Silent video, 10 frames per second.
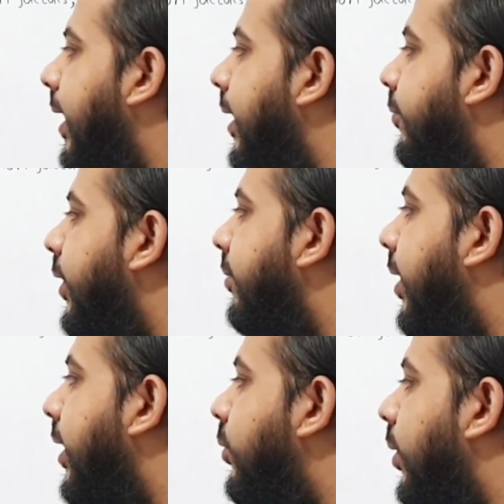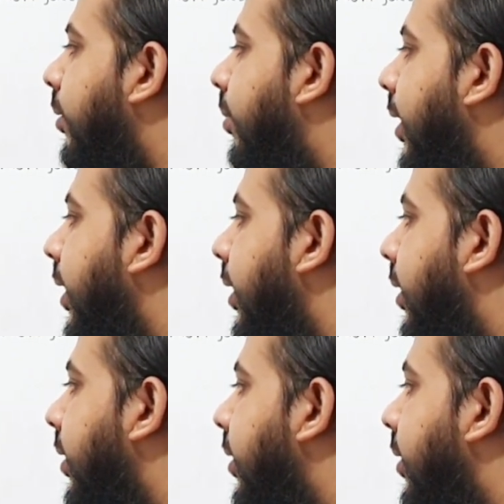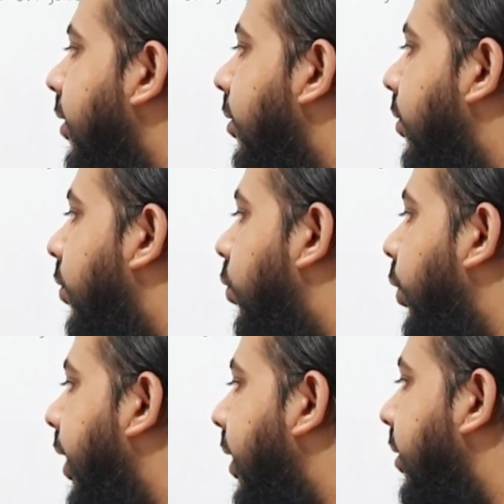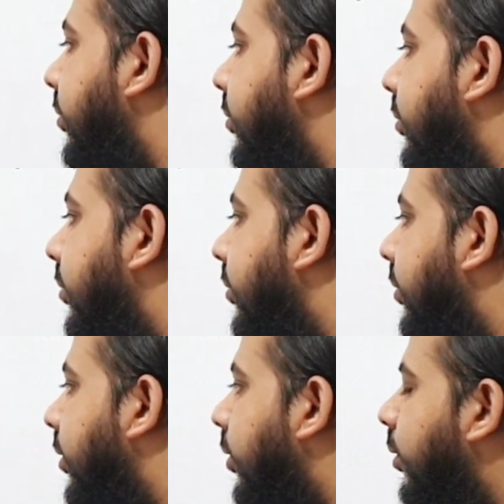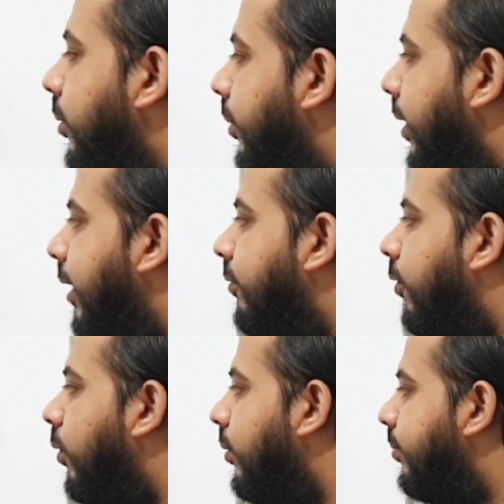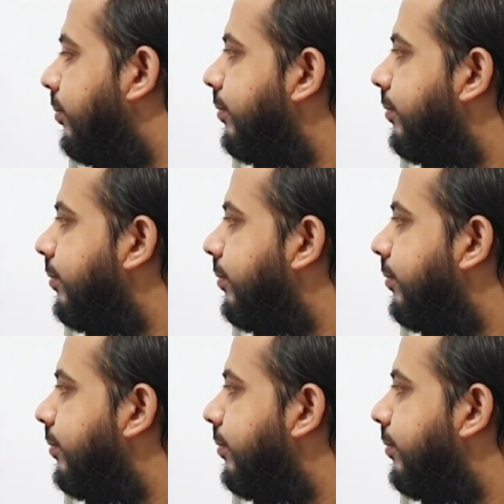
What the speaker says: If we divide 12 by 3, we'll get 4.